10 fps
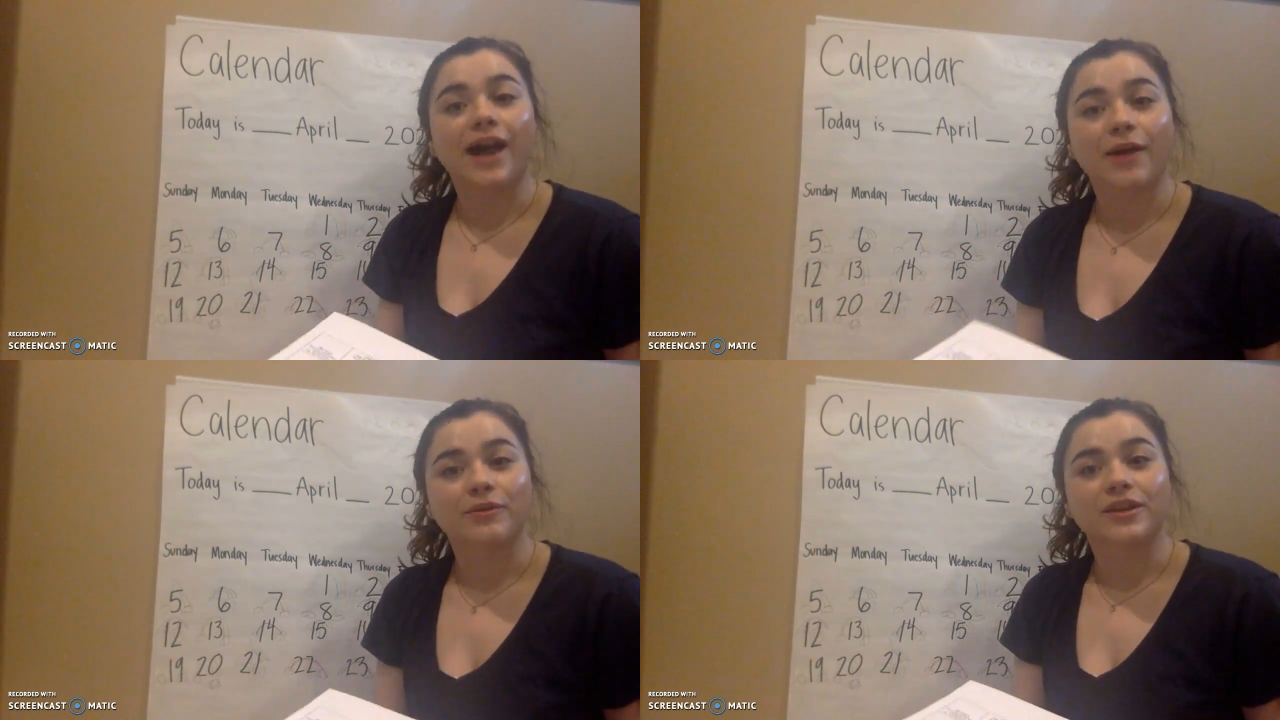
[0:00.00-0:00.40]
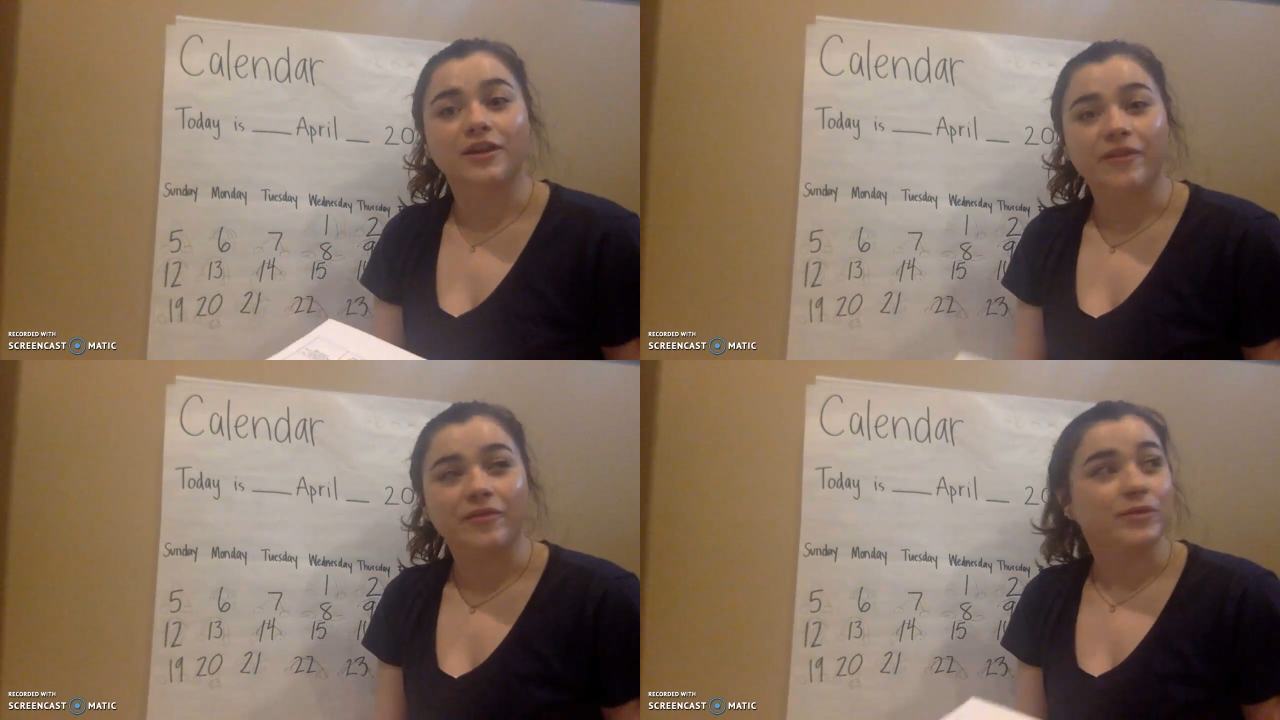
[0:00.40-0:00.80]
I would
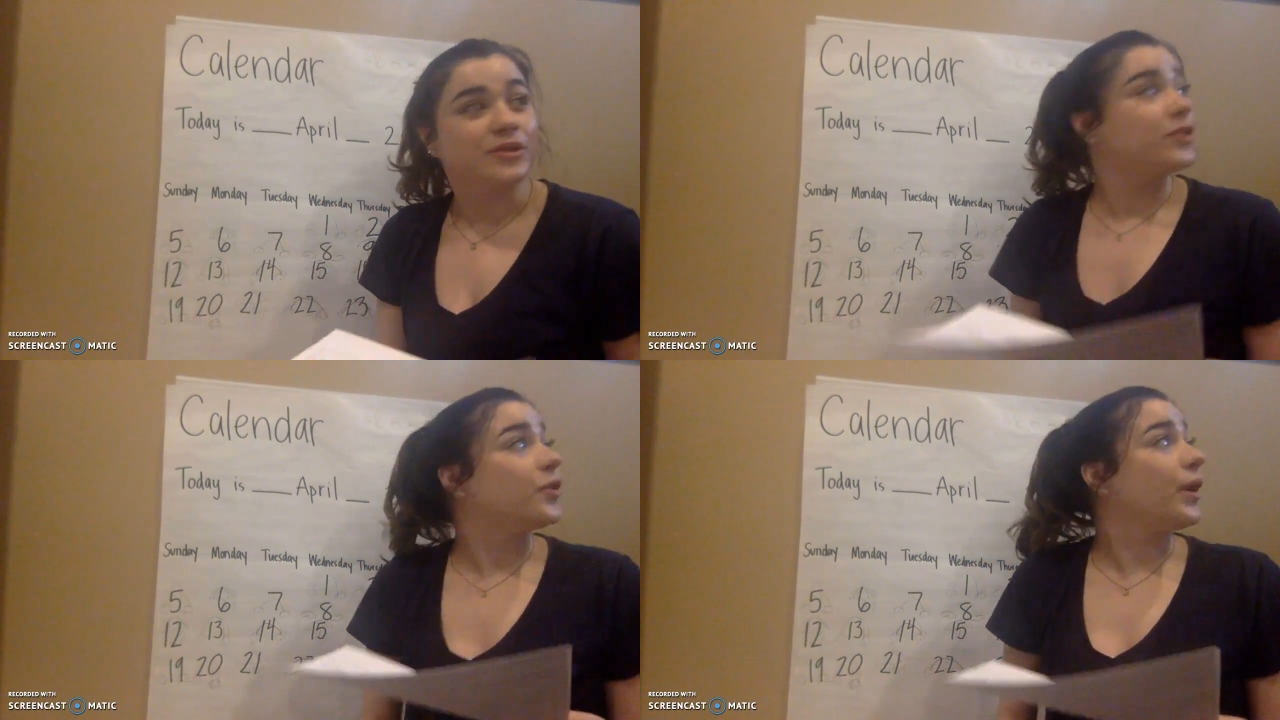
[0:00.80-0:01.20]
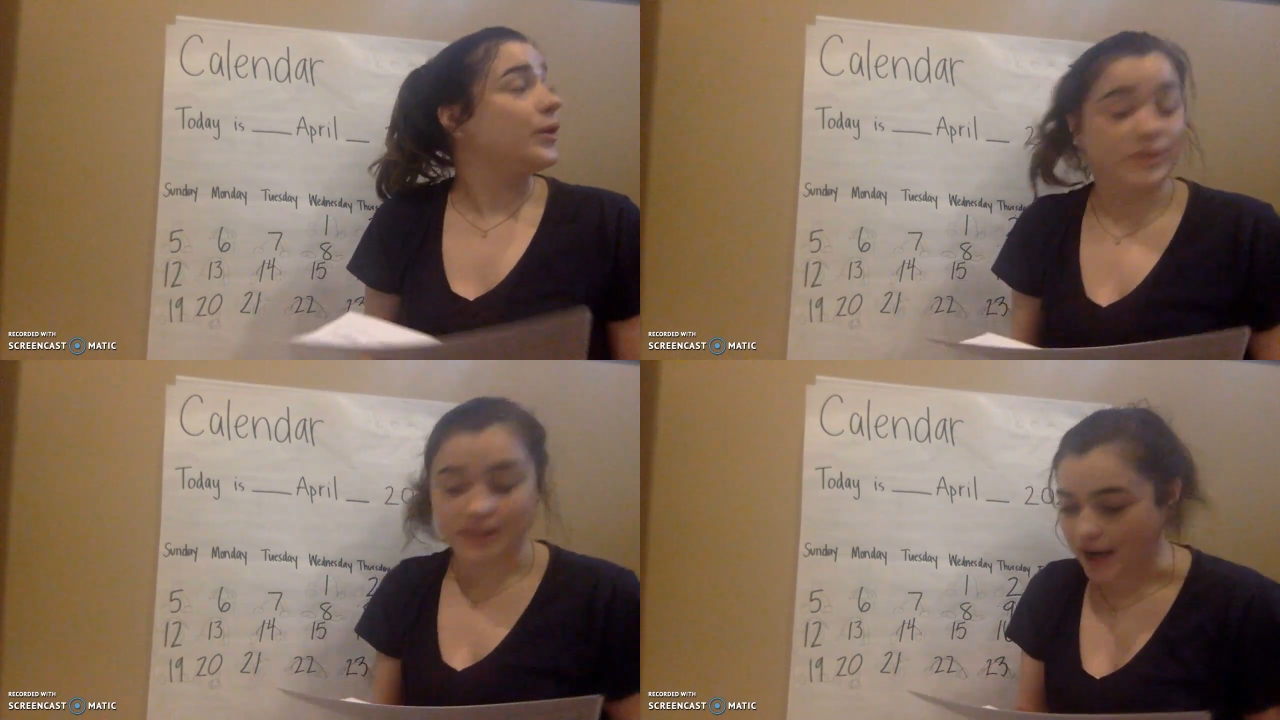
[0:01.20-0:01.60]
love everyone to go
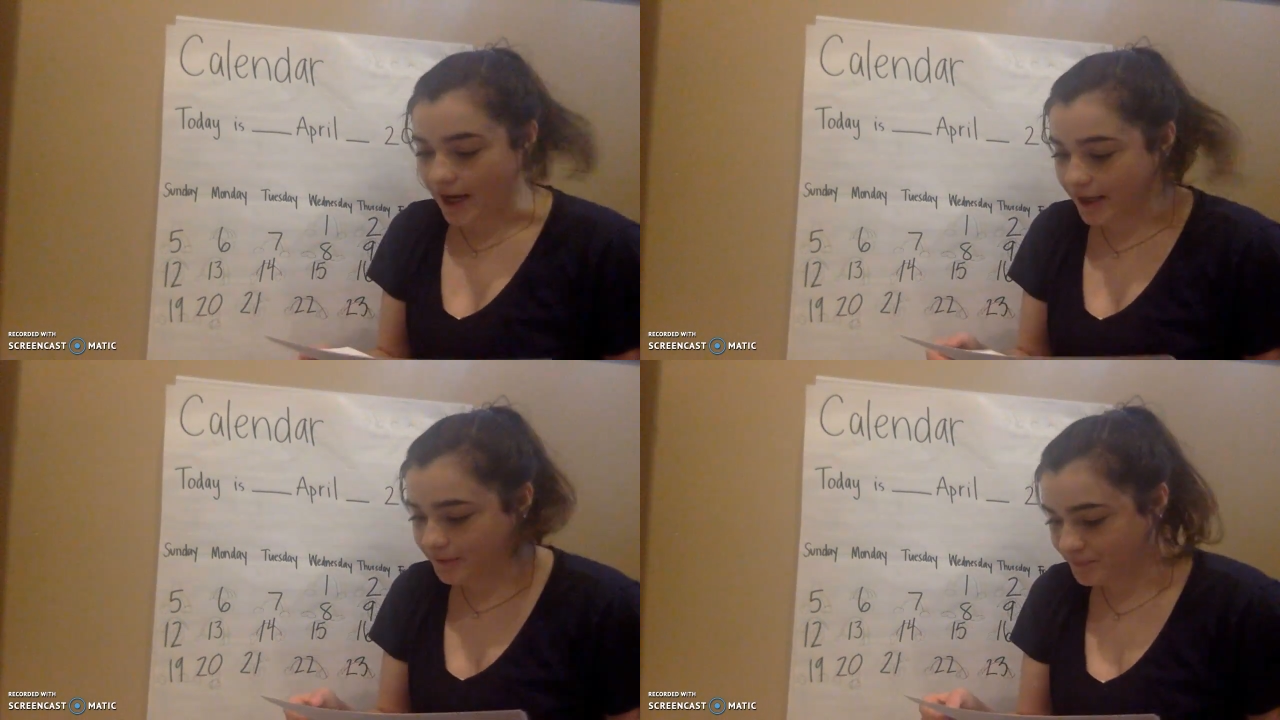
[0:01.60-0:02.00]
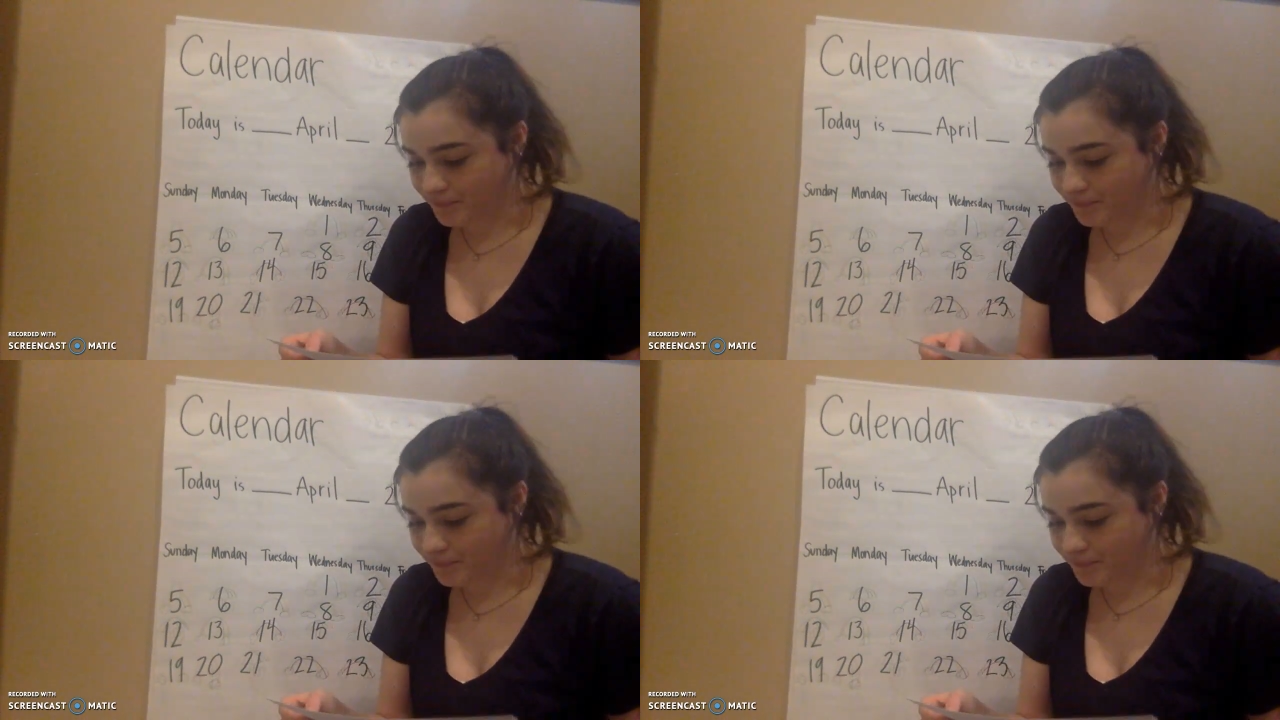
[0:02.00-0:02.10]
outside.